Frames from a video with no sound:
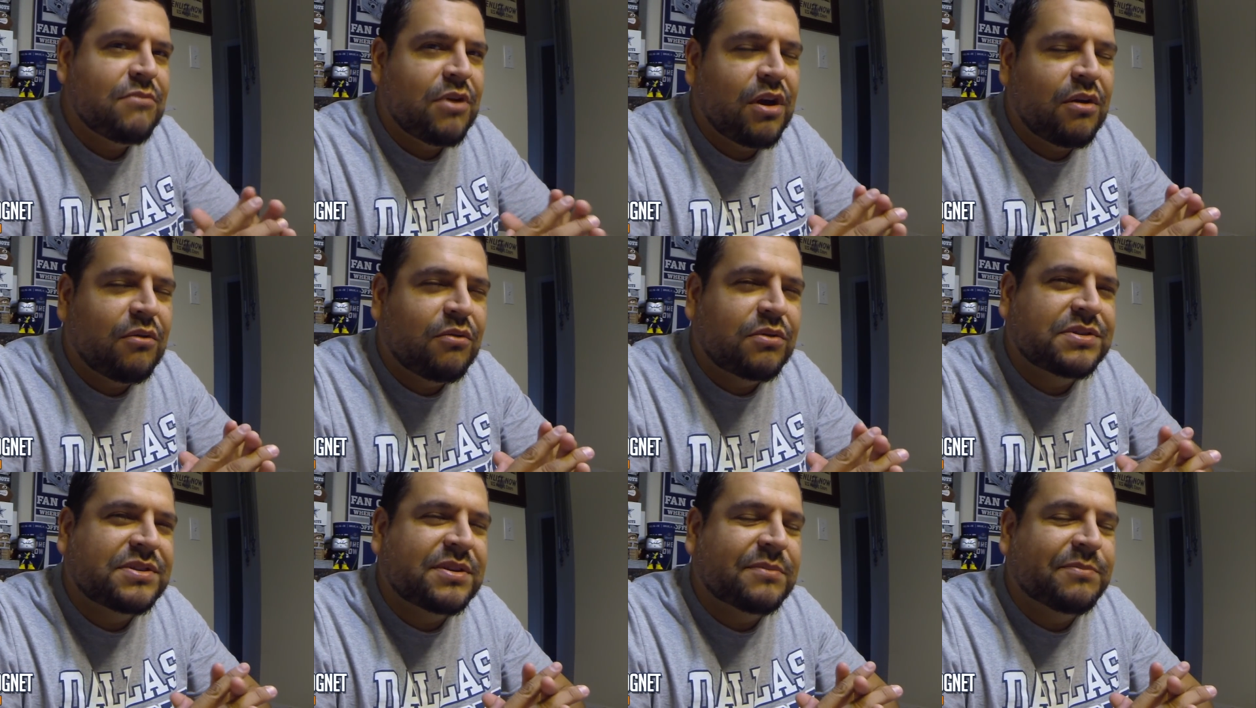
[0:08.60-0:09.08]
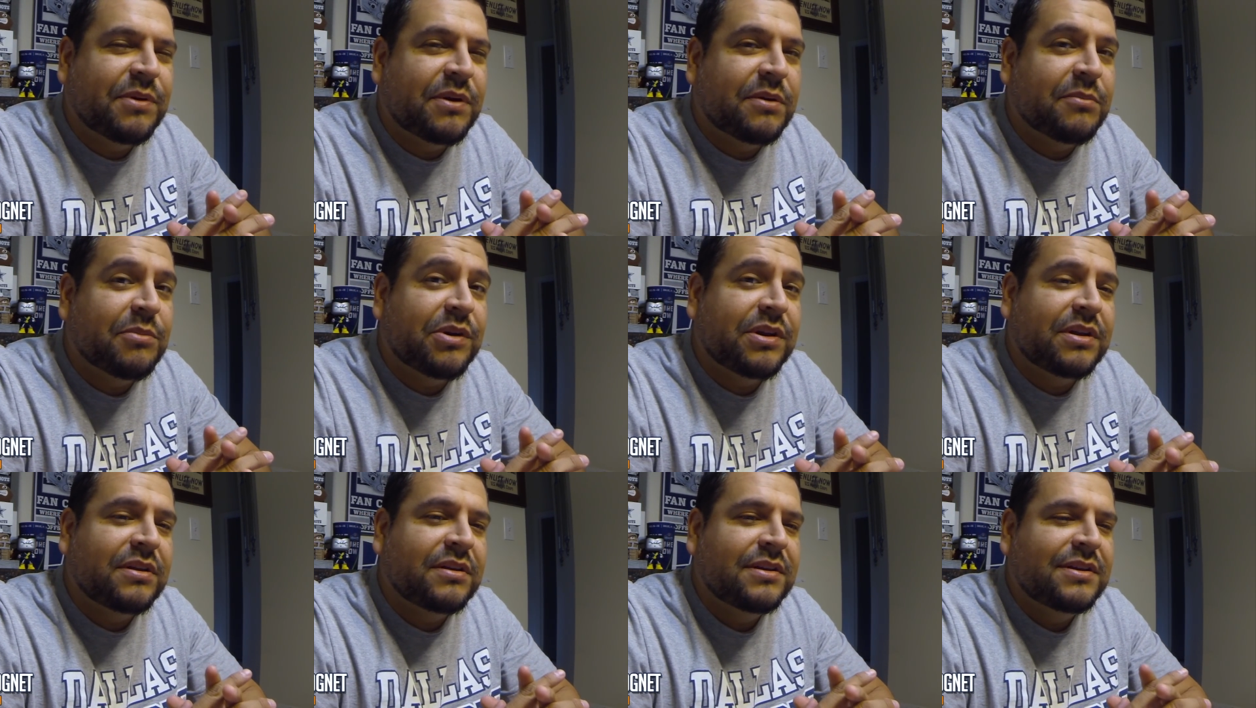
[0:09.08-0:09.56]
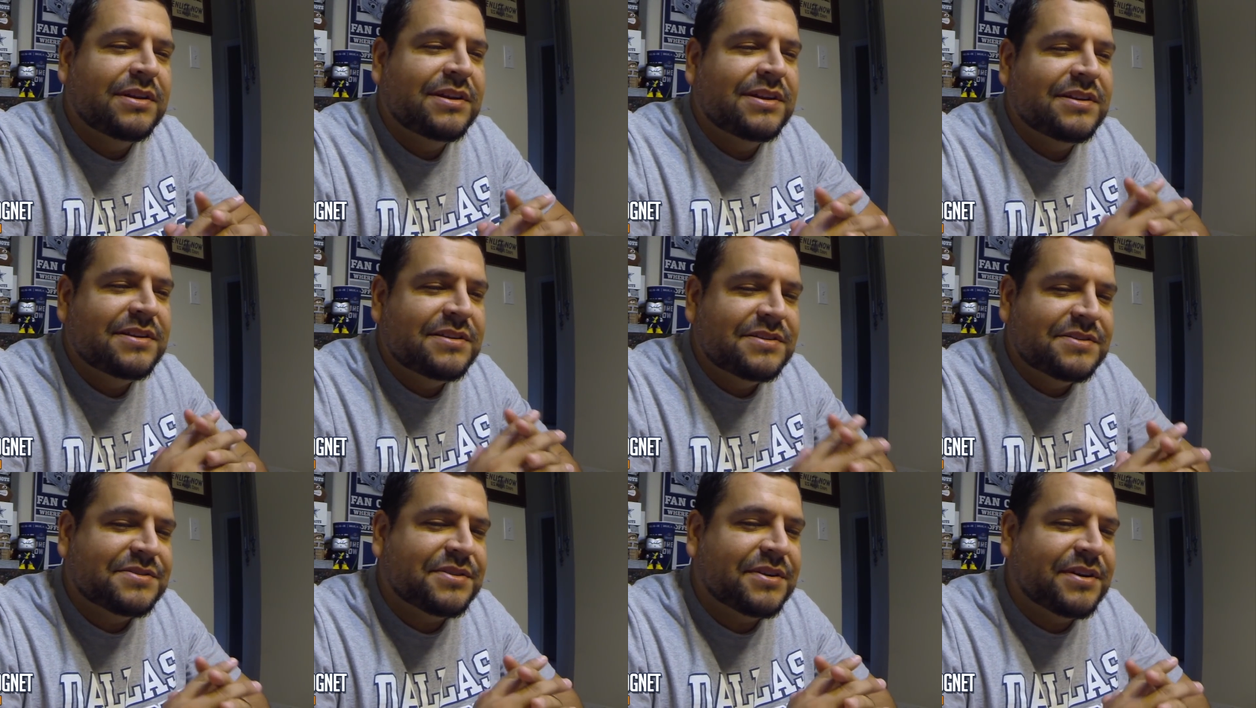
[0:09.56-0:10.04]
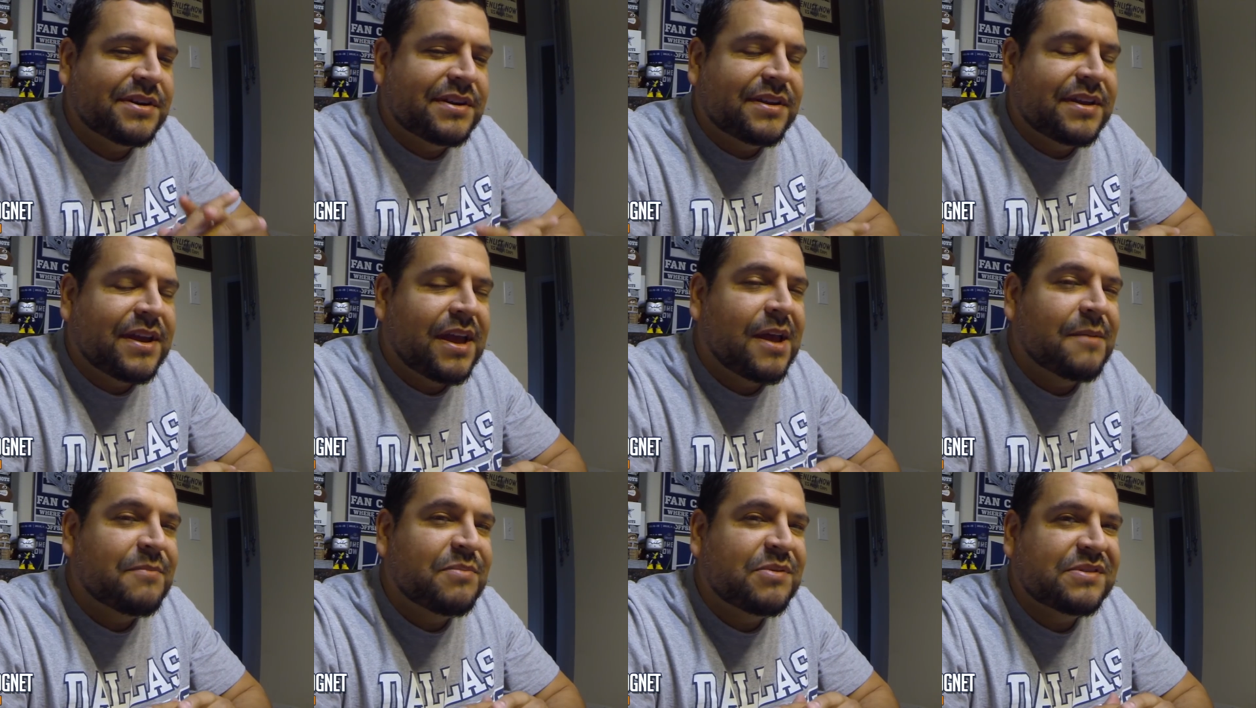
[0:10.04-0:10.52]
Hey, what's up, everybody? Training
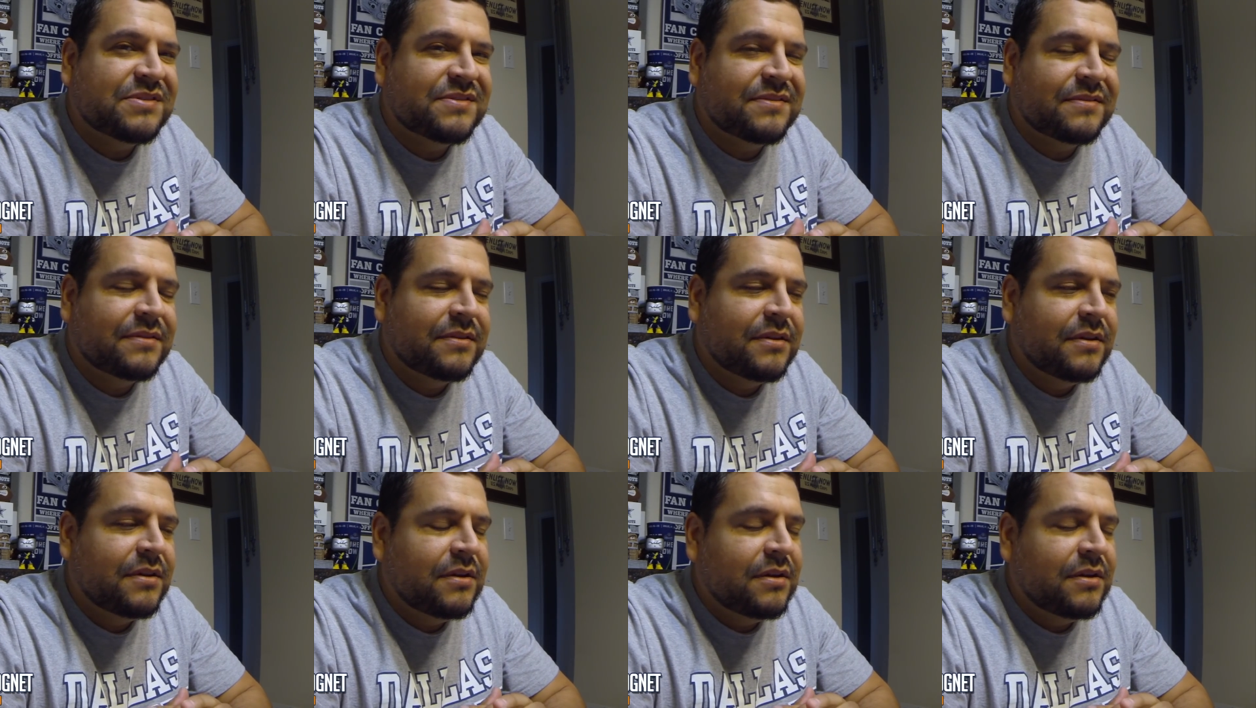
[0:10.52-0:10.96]
camp is